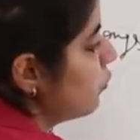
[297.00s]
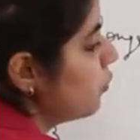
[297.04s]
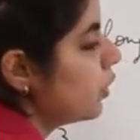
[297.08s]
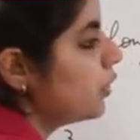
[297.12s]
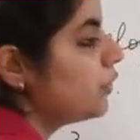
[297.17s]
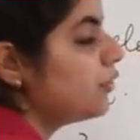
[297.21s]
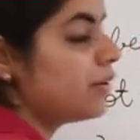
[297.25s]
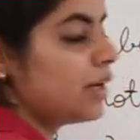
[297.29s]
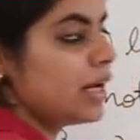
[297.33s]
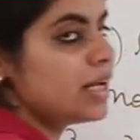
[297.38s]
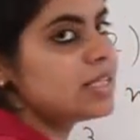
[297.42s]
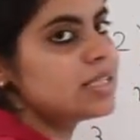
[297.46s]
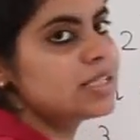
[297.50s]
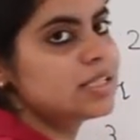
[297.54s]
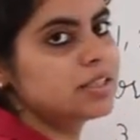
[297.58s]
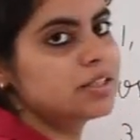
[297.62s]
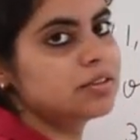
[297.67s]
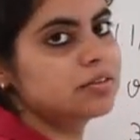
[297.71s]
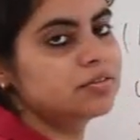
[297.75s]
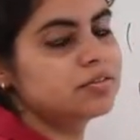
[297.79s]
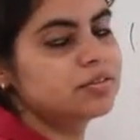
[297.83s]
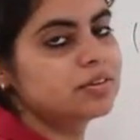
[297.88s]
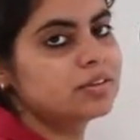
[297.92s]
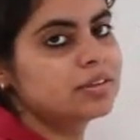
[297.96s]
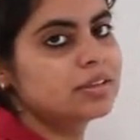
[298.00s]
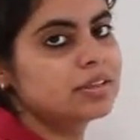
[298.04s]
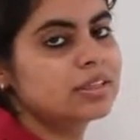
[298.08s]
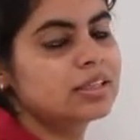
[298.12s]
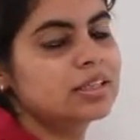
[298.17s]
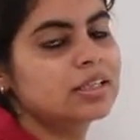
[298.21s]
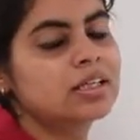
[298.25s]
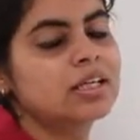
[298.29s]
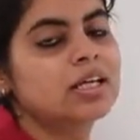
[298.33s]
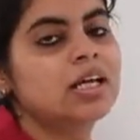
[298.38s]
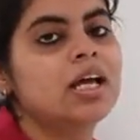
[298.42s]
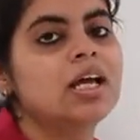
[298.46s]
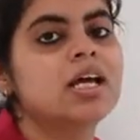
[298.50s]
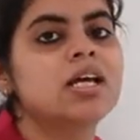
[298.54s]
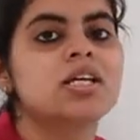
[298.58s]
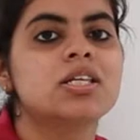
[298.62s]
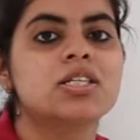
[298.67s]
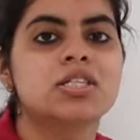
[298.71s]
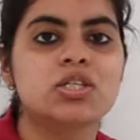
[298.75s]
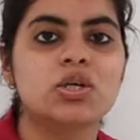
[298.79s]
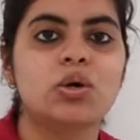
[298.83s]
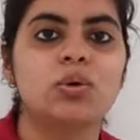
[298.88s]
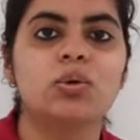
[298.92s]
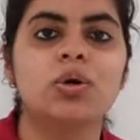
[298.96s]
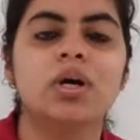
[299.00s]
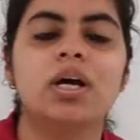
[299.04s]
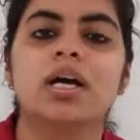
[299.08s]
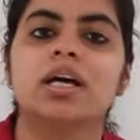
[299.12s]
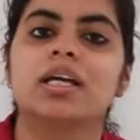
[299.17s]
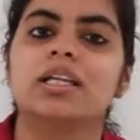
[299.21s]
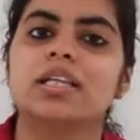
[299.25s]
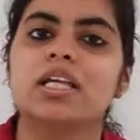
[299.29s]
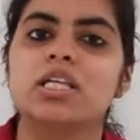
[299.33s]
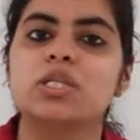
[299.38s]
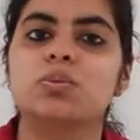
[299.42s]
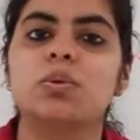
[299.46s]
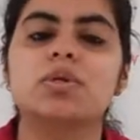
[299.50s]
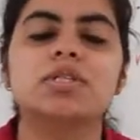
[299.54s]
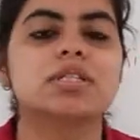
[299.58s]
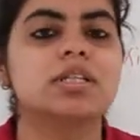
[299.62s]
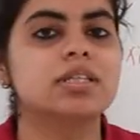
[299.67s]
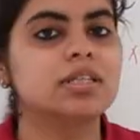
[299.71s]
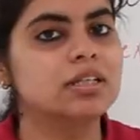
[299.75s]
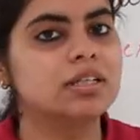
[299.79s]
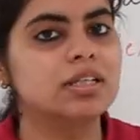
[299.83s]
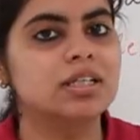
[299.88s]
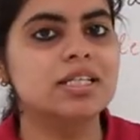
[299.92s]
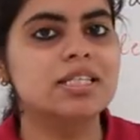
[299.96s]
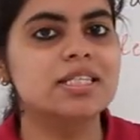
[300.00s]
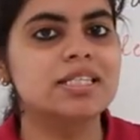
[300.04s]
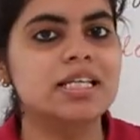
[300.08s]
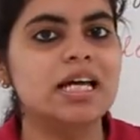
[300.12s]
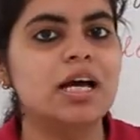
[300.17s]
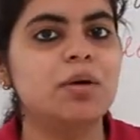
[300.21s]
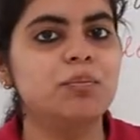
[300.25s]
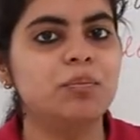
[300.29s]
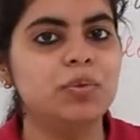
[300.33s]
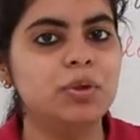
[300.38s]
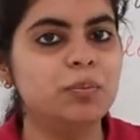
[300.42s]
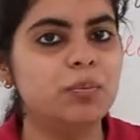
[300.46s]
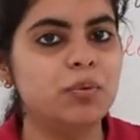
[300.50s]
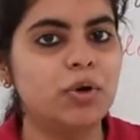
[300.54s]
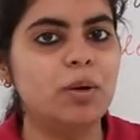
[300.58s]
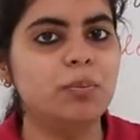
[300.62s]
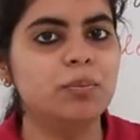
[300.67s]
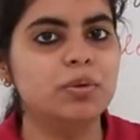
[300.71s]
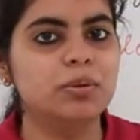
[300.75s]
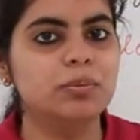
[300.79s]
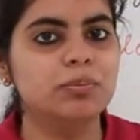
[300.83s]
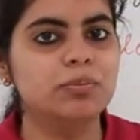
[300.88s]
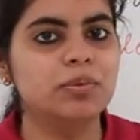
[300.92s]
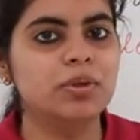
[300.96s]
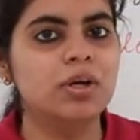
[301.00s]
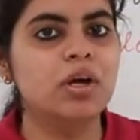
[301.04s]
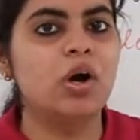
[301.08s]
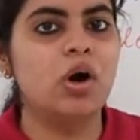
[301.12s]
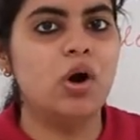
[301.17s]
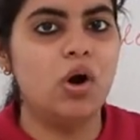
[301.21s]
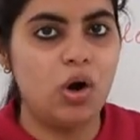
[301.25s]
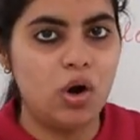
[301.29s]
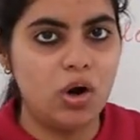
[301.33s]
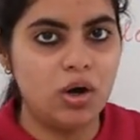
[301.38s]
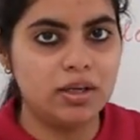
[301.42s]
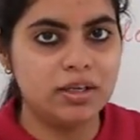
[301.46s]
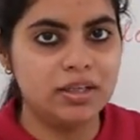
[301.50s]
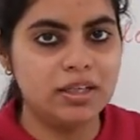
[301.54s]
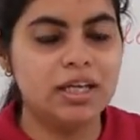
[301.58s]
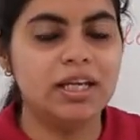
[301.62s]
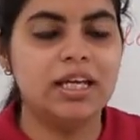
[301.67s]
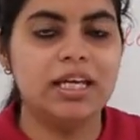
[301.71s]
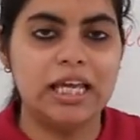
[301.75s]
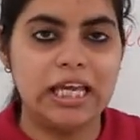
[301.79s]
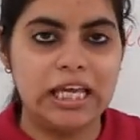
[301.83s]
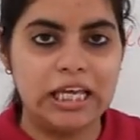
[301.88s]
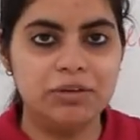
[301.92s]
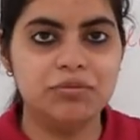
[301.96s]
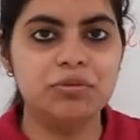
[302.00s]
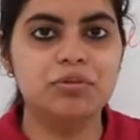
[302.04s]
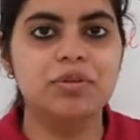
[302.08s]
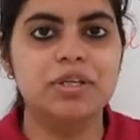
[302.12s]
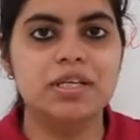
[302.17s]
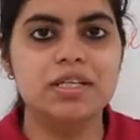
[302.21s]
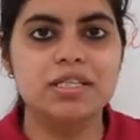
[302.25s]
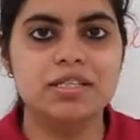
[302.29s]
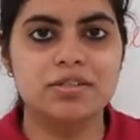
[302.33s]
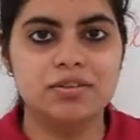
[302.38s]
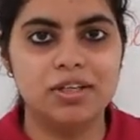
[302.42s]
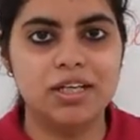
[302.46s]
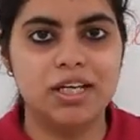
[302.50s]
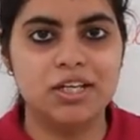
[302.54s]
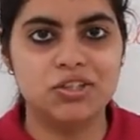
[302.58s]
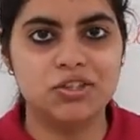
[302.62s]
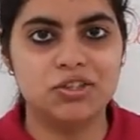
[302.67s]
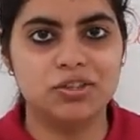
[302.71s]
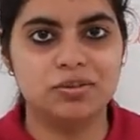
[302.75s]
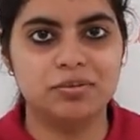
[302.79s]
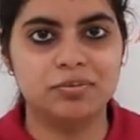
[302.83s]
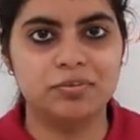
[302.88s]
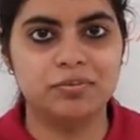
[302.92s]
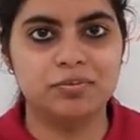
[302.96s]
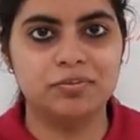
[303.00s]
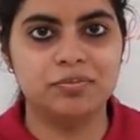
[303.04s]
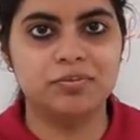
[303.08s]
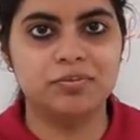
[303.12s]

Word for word: for transitive? So this was the third sample problem on equivalence relation.